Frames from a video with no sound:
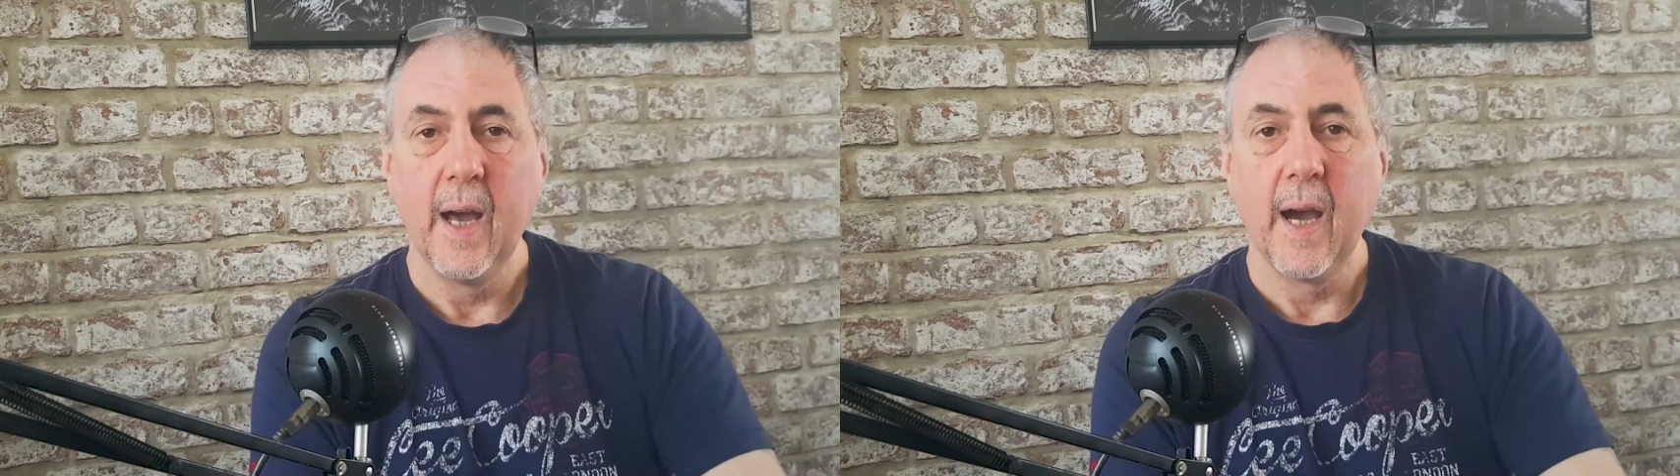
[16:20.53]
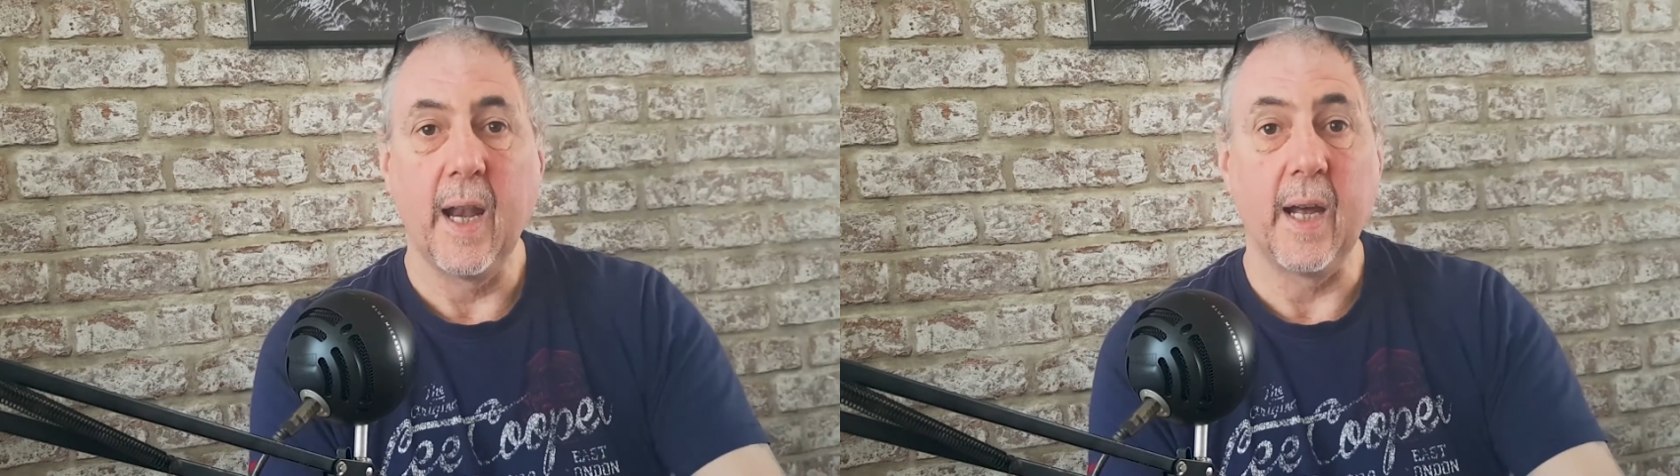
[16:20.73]

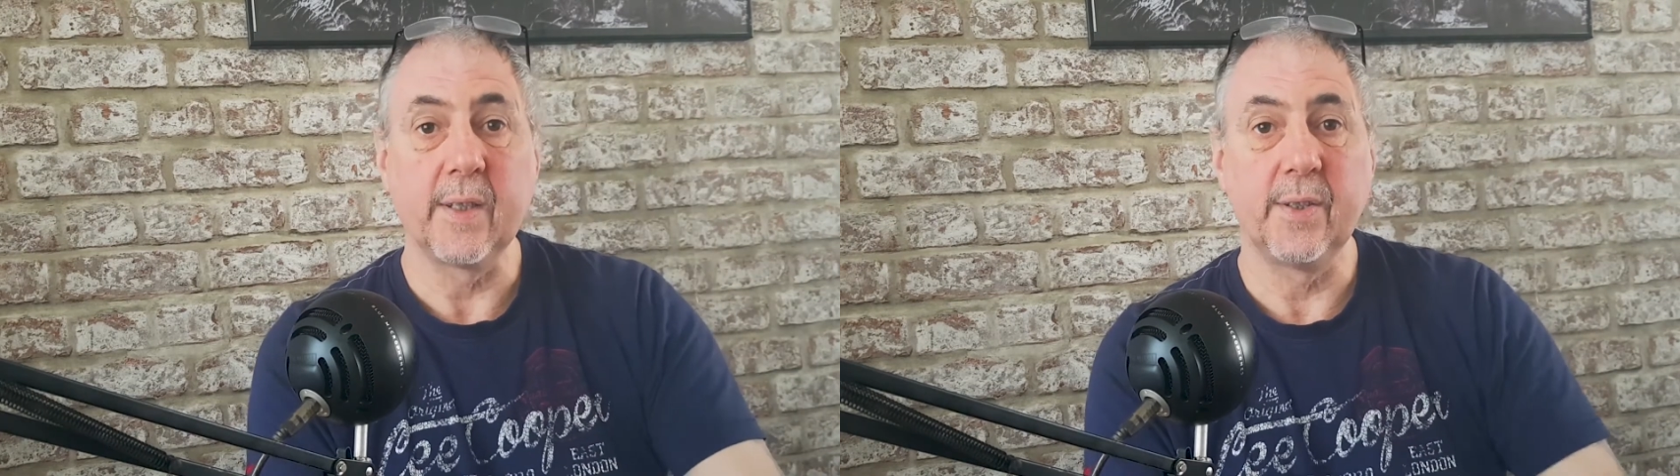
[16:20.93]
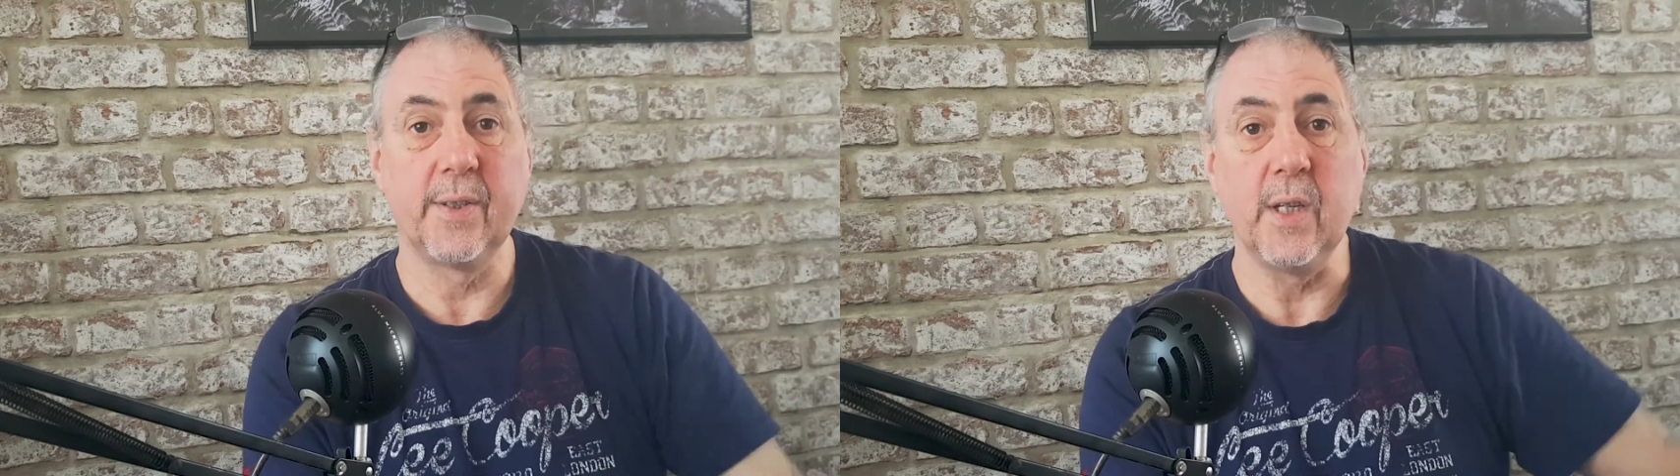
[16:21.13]
and I
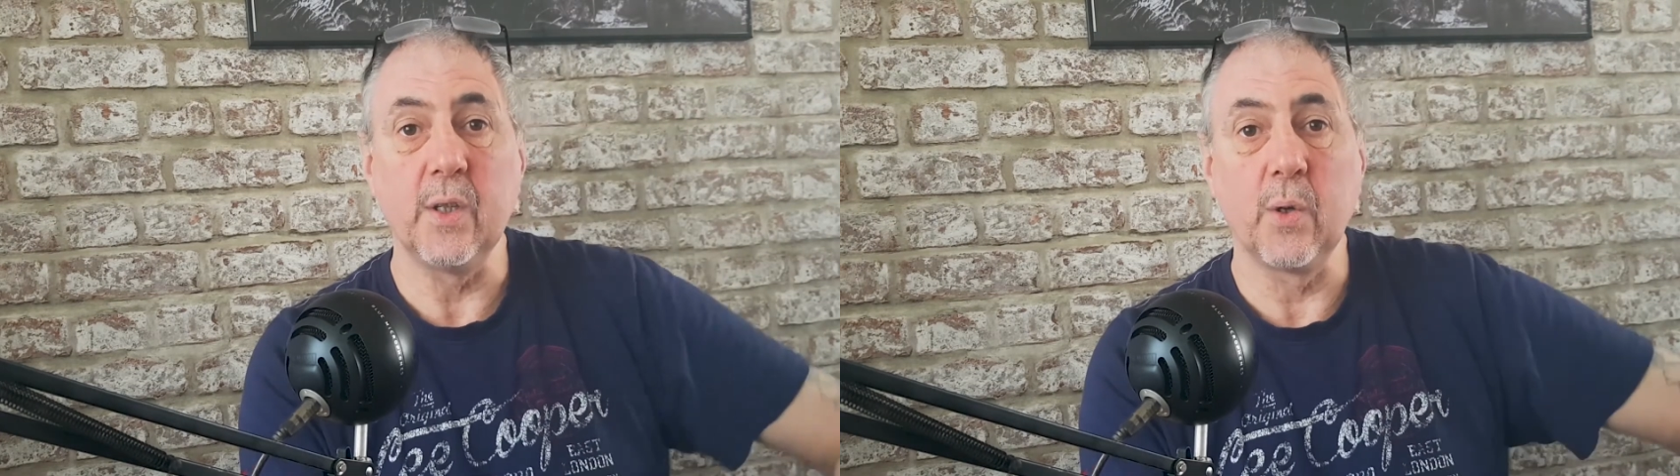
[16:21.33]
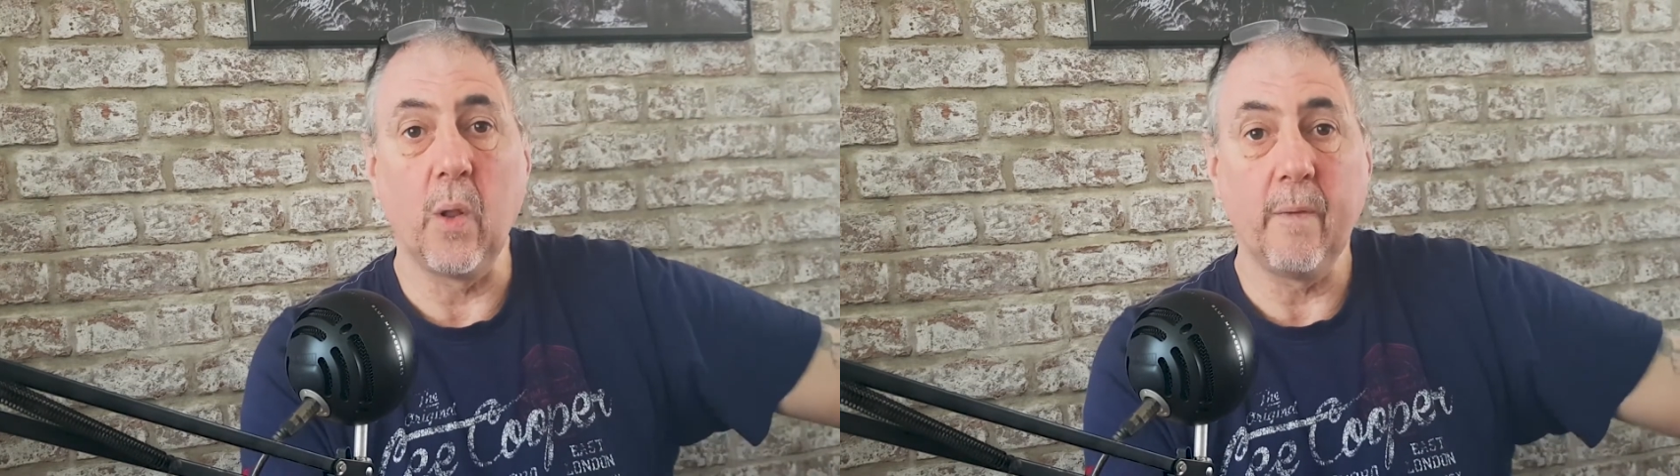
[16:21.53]
shall see you
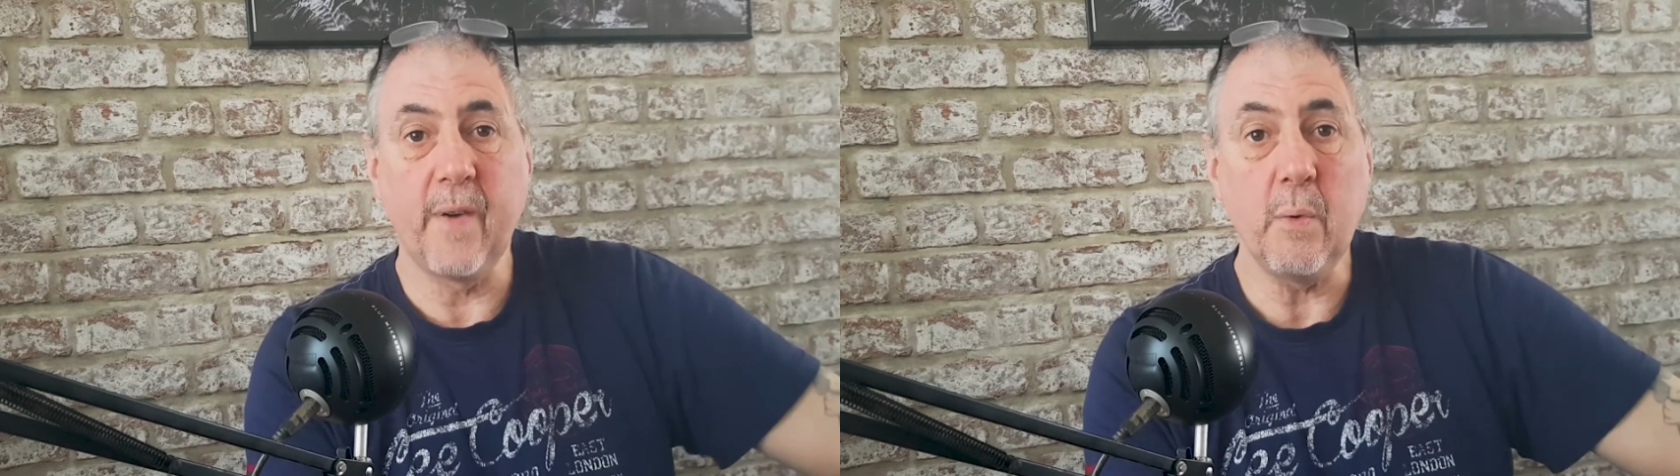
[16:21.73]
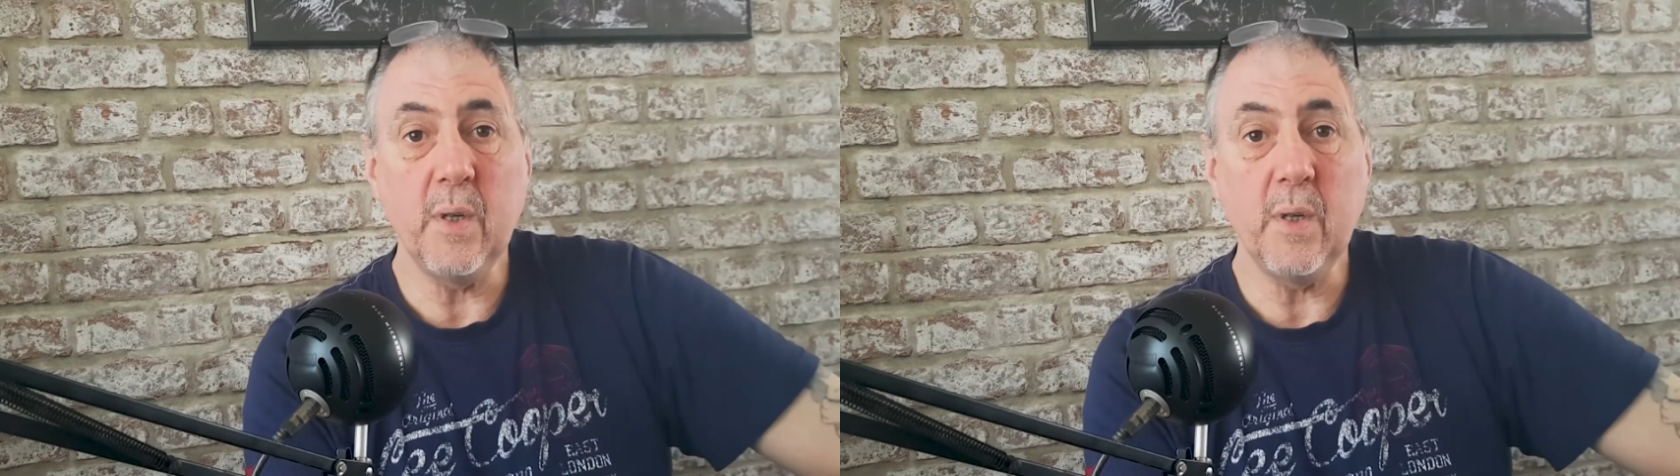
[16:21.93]
all very